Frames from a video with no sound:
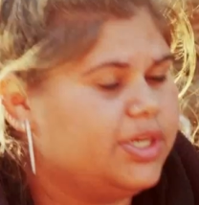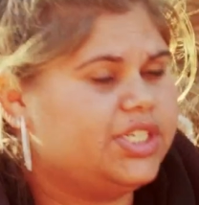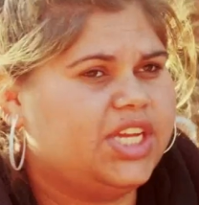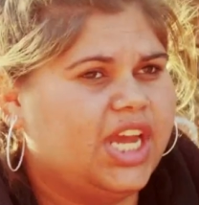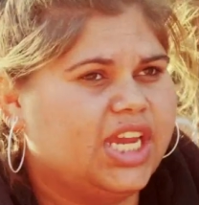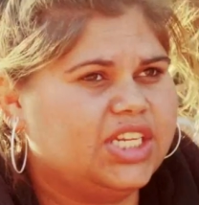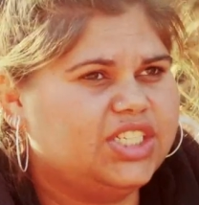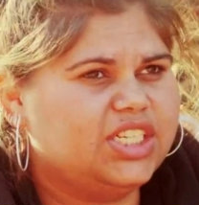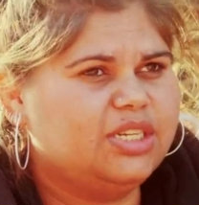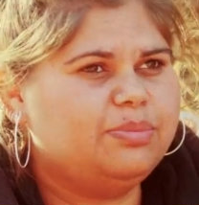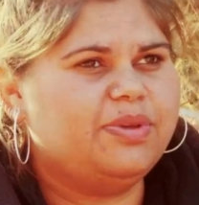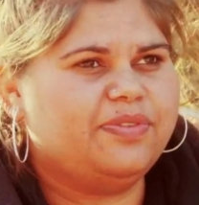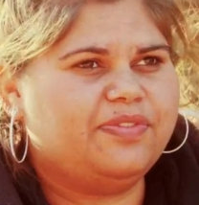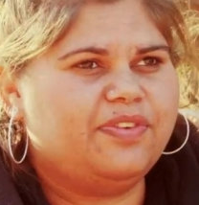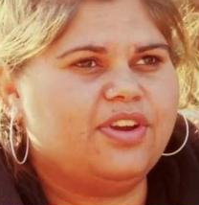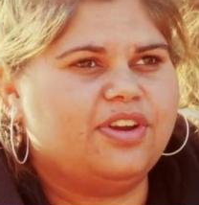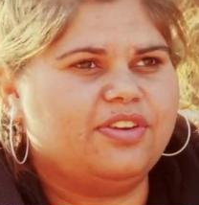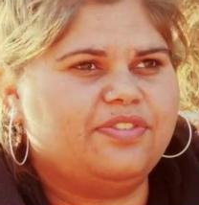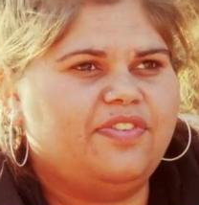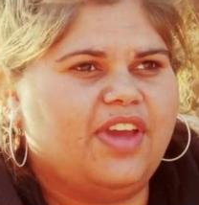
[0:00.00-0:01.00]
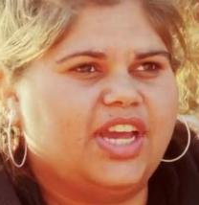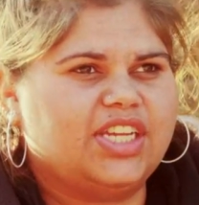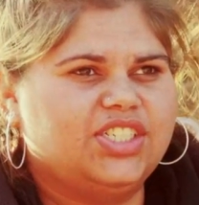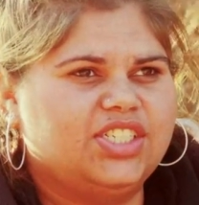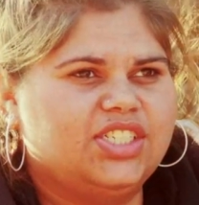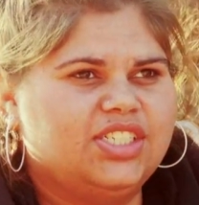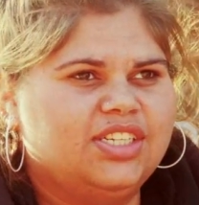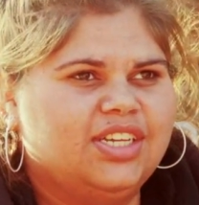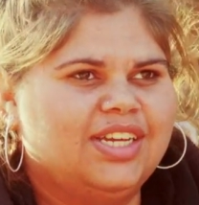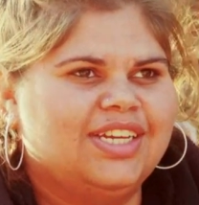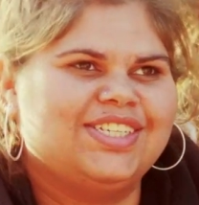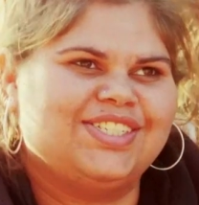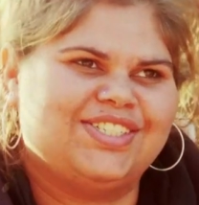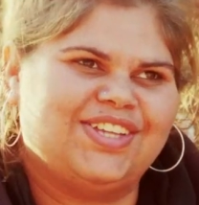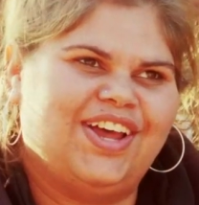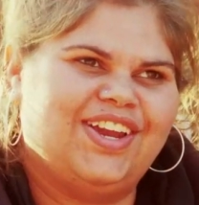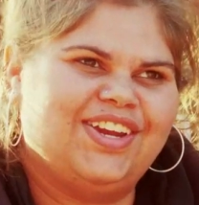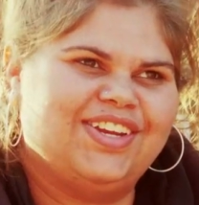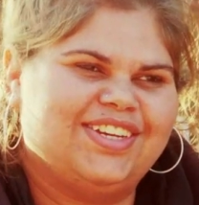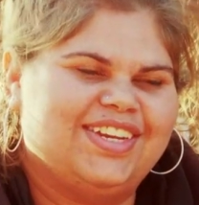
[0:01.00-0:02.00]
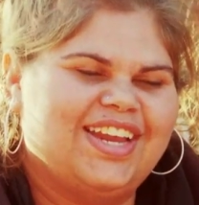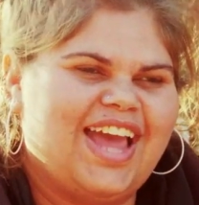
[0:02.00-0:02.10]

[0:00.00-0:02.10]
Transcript: Protection before affection? Solid.